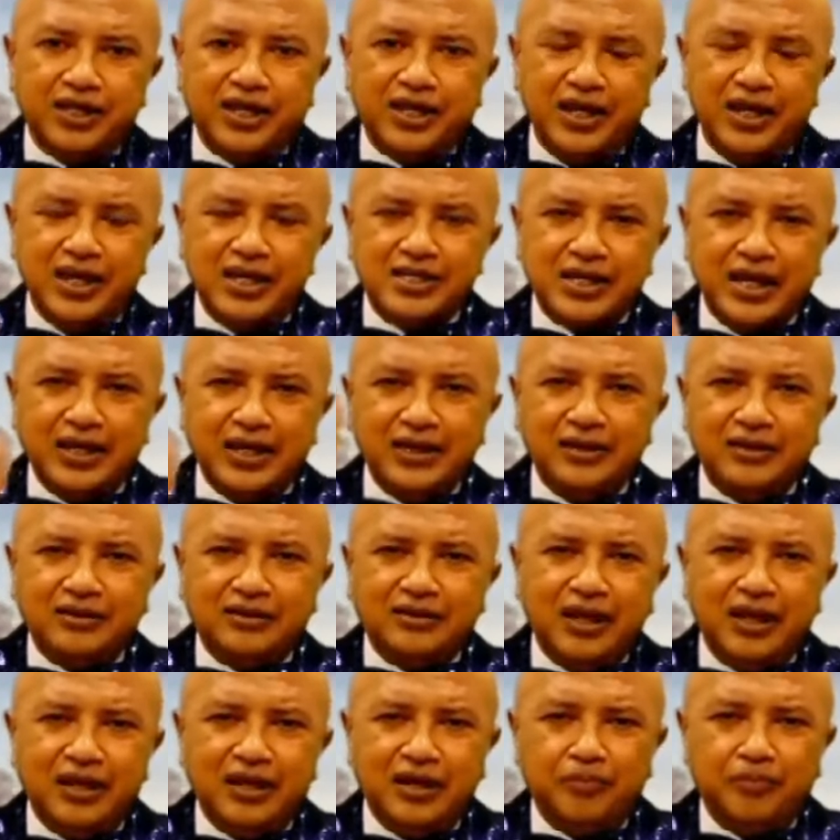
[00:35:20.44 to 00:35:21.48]
and they
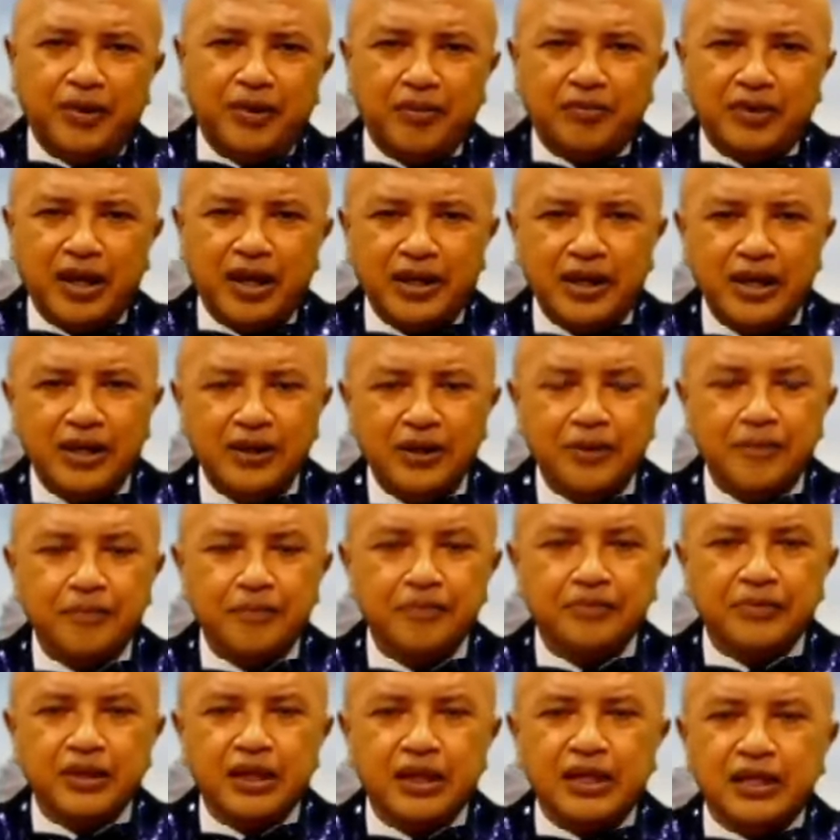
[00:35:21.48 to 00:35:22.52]
shall remain in it
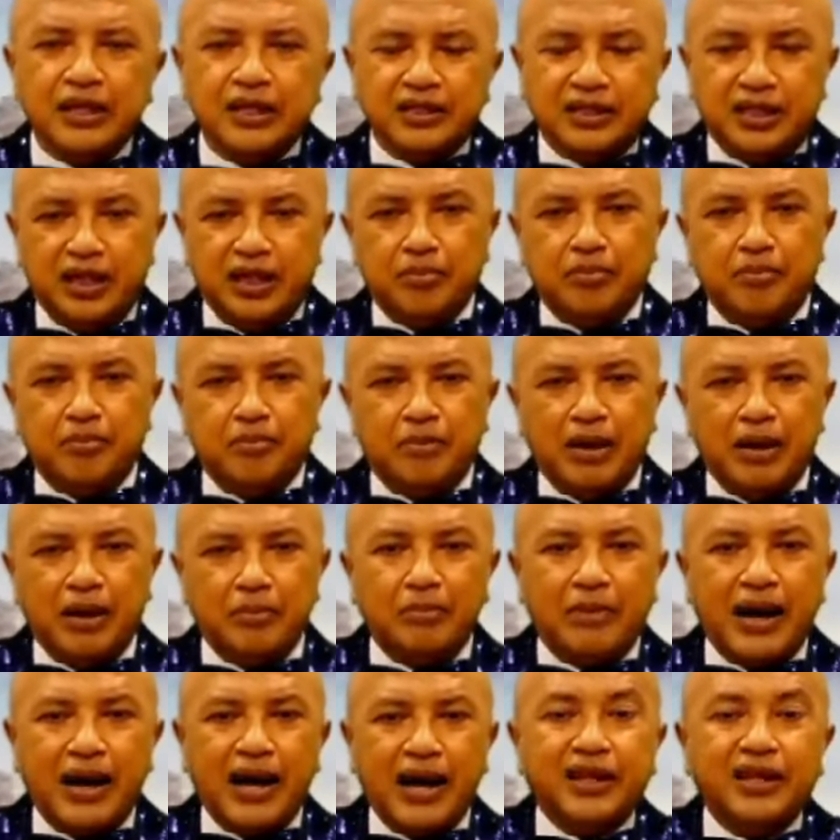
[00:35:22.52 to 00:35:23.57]
forever. So when you
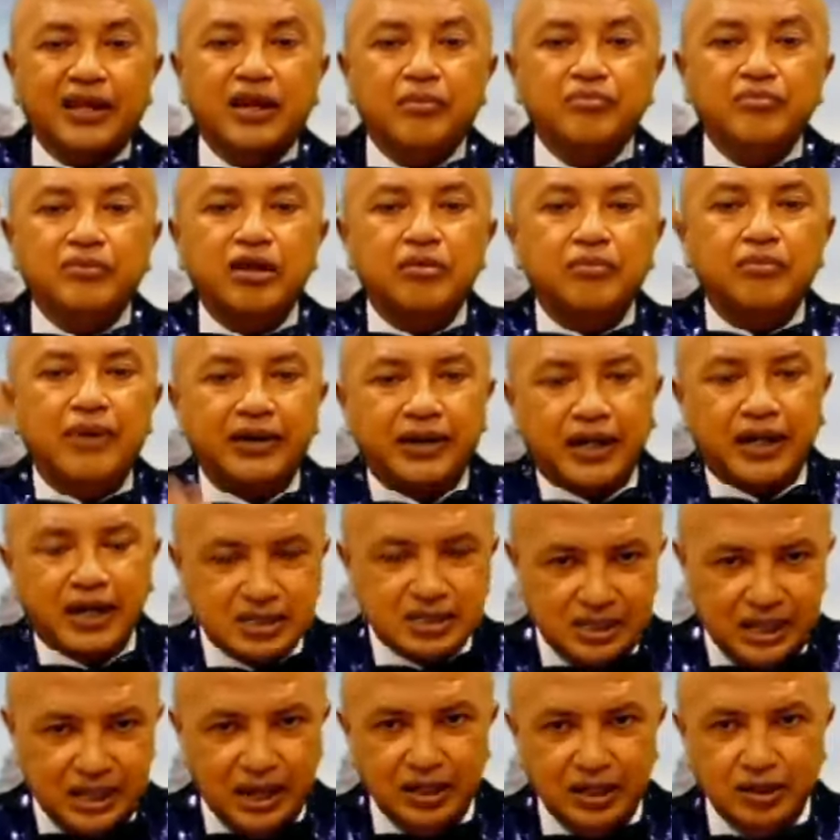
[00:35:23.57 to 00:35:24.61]
deny
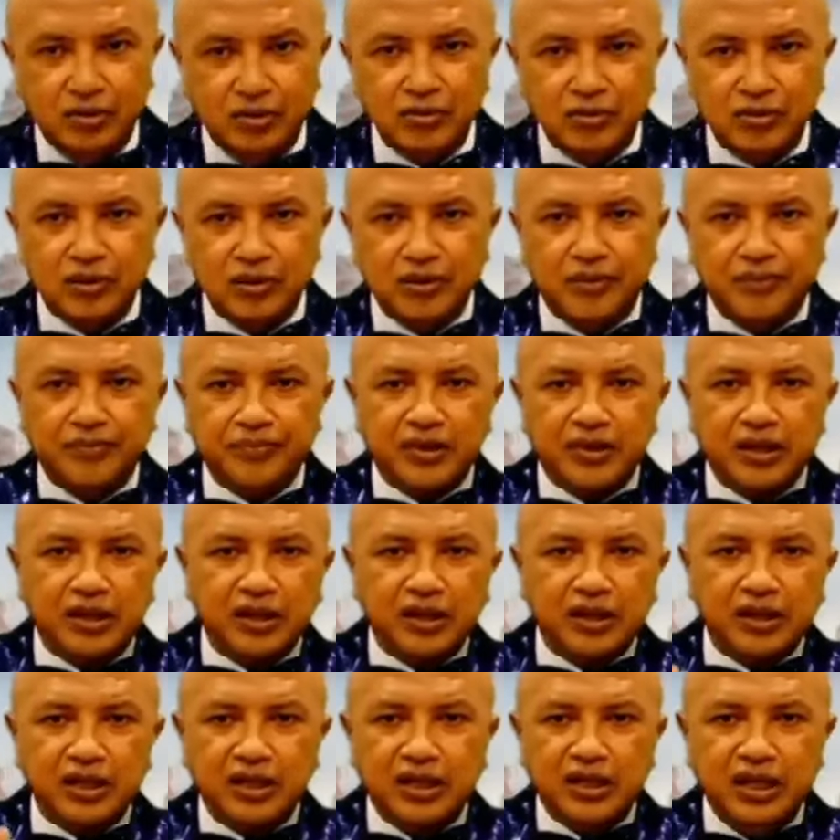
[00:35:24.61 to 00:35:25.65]
prophets, you will
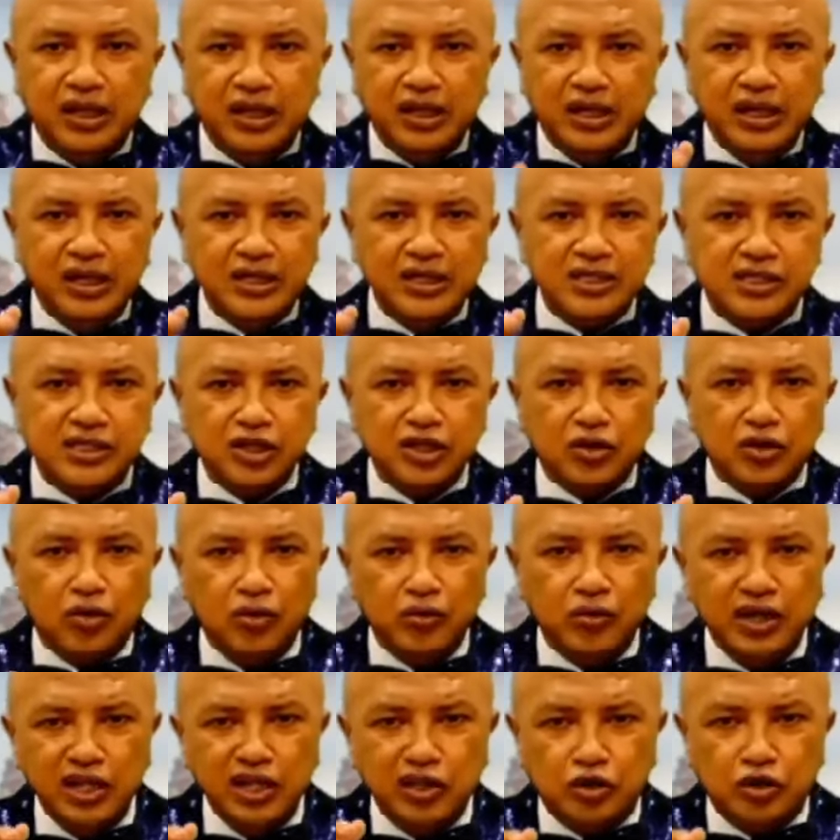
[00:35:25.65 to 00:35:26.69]
be in hell
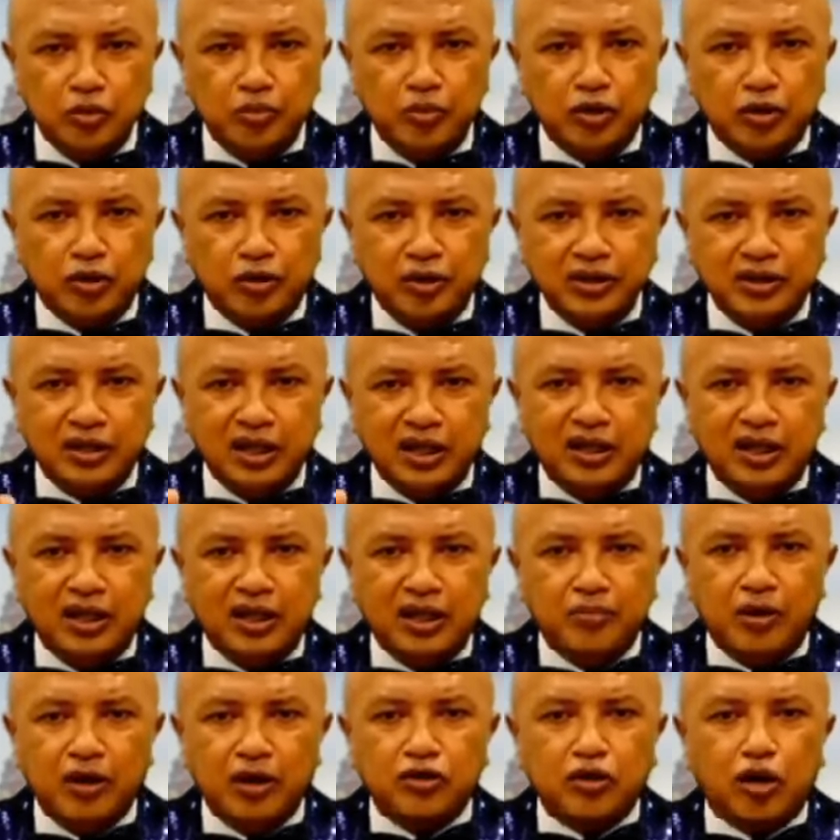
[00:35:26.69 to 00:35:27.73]
forever. You are in
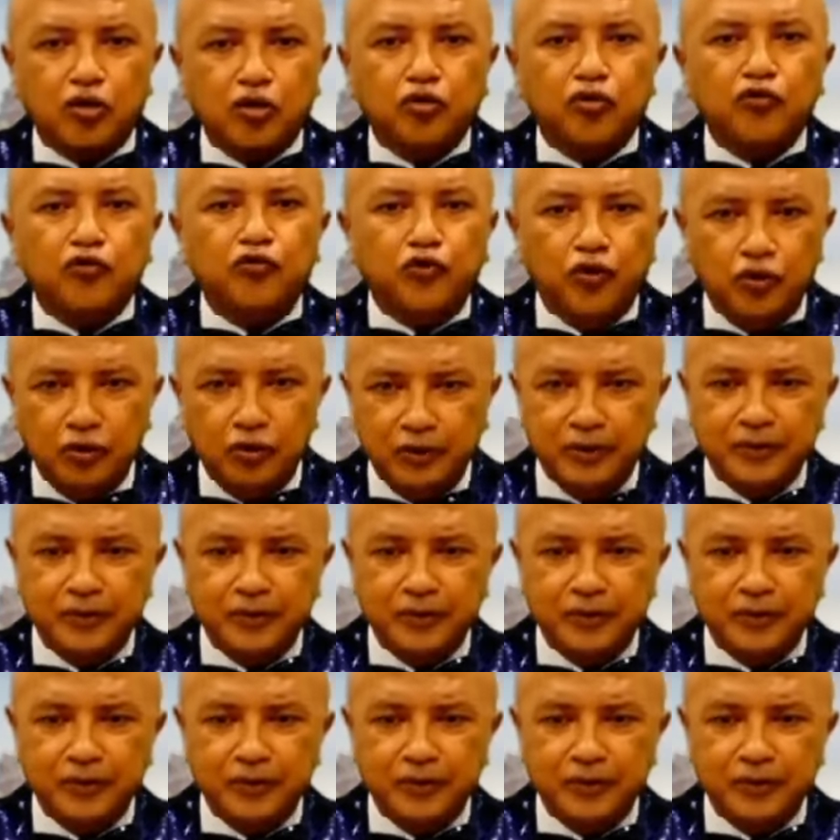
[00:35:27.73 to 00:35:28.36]
hell forever.